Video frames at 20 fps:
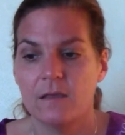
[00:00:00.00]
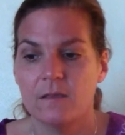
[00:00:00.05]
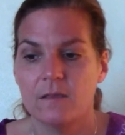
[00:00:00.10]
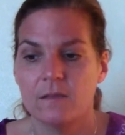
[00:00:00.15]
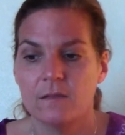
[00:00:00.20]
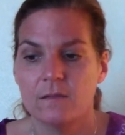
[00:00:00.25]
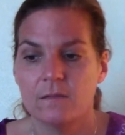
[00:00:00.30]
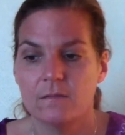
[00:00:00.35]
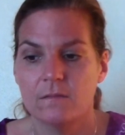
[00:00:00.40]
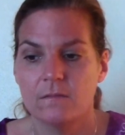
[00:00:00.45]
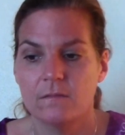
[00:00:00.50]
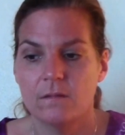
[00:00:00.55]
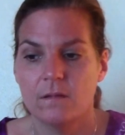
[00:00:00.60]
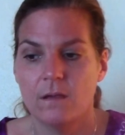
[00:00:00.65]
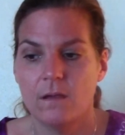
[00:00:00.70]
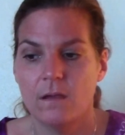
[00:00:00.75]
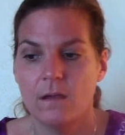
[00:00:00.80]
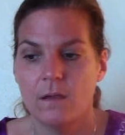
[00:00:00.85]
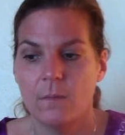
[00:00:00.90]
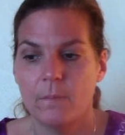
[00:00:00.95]
us,
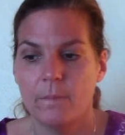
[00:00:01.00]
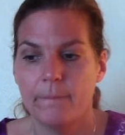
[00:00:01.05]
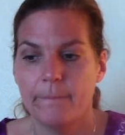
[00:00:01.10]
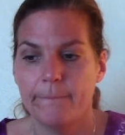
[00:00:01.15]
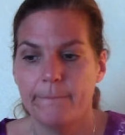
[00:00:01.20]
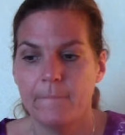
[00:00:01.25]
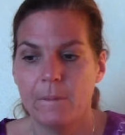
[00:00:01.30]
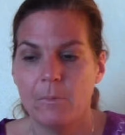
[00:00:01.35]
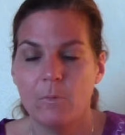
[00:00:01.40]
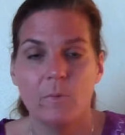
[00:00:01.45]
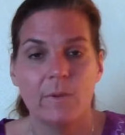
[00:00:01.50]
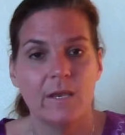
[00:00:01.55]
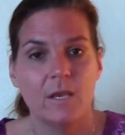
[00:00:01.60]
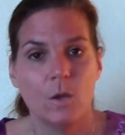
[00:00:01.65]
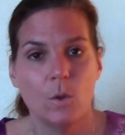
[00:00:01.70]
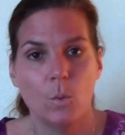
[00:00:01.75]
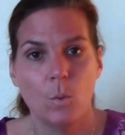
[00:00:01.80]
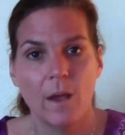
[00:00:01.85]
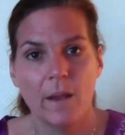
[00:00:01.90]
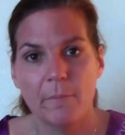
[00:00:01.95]
maybe we
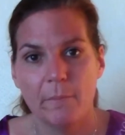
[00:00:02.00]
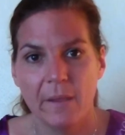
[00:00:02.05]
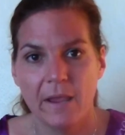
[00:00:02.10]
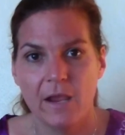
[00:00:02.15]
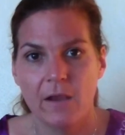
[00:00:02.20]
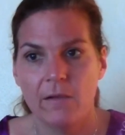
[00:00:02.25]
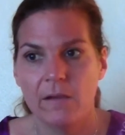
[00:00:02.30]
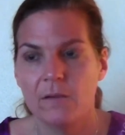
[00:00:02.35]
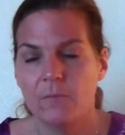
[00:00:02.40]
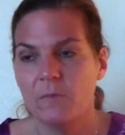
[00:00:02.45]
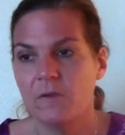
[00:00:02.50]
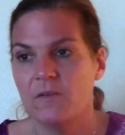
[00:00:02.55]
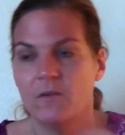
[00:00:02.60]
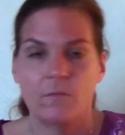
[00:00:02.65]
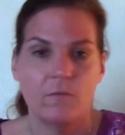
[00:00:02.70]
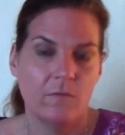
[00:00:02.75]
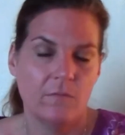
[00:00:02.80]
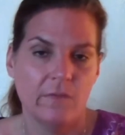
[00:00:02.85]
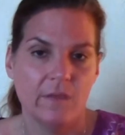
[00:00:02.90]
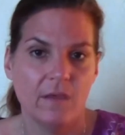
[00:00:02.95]
know one parent, we
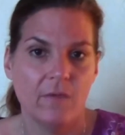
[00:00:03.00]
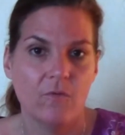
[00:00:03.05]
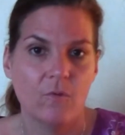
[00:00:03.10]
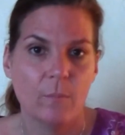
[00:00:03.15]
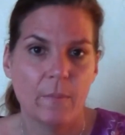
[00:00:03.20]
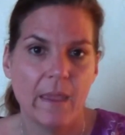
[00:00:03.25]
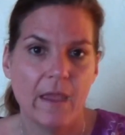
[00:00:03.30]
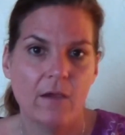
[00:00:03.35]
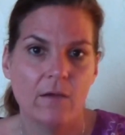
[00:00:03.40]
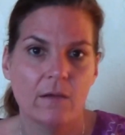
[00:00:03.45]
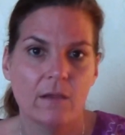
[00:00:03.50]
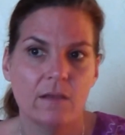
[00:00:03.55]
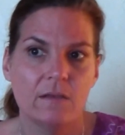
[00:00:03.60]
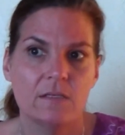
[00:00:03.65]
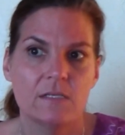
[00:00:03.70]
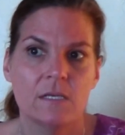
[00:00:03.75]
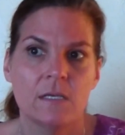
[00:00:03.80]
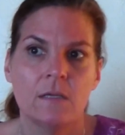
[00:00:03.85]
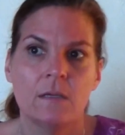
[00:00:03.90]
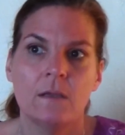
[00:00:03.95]
don't know the other
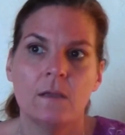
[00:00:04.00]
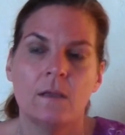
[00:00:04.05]
parent.